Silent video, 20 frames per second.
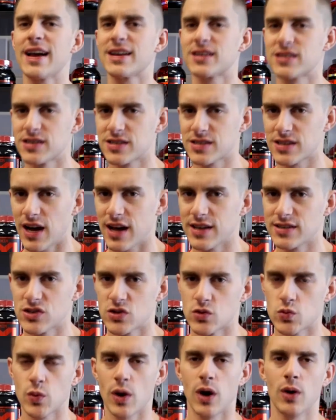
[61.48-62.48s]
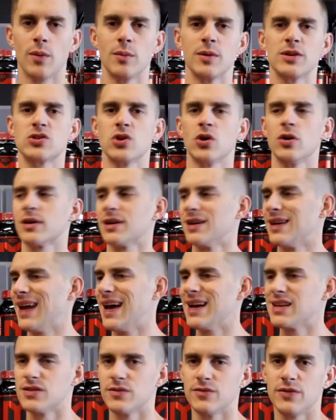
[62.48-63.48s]
exercises as well, when we're talking
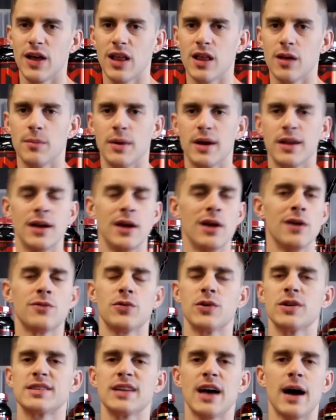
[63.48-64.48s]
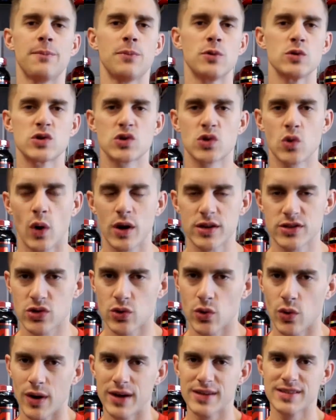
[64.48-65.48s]
leg development, for example, squats
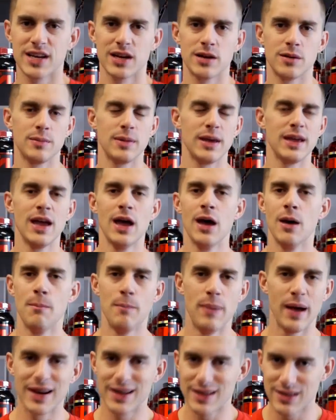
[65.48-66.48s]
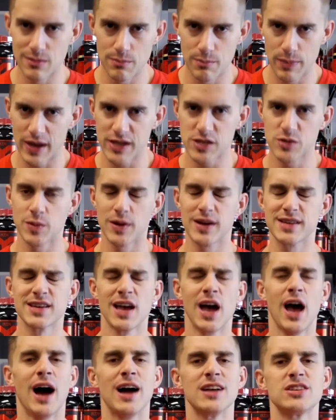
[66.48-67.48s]
are always gonna be better than bench press.
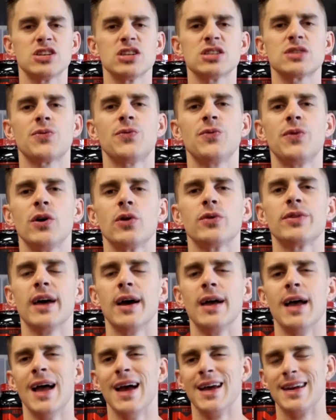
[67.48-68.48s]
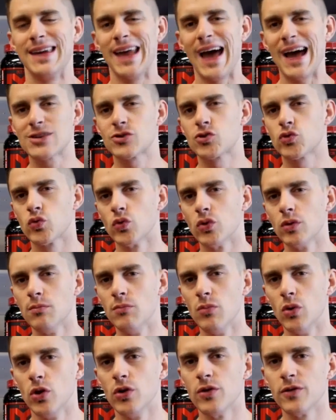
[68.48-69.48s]
I just feel that natural
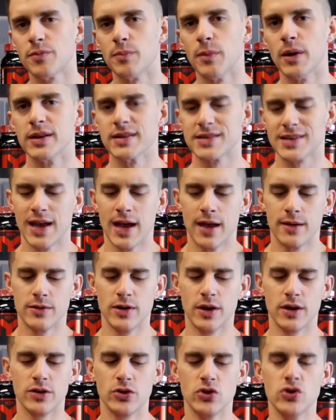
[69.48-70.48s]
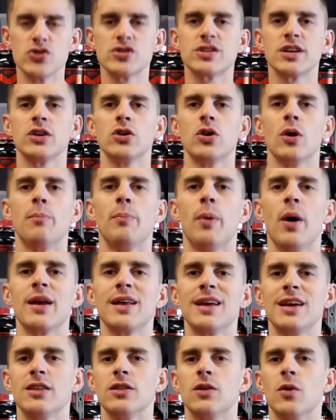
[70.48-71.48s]
movements, using your
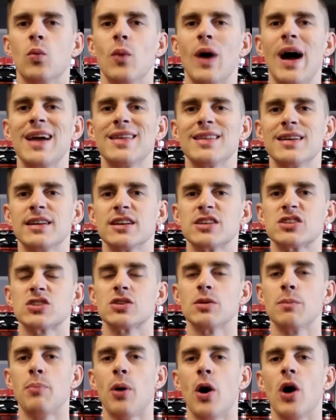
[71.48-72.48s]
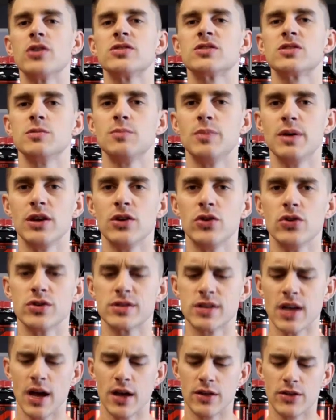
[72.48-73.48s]
body in the way that it's supposed to be
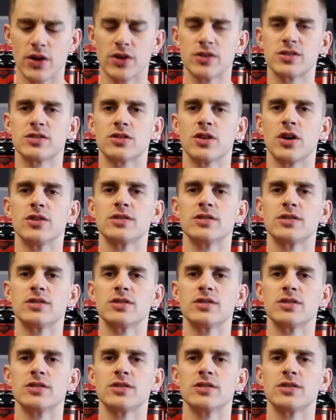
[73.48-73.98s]
used, those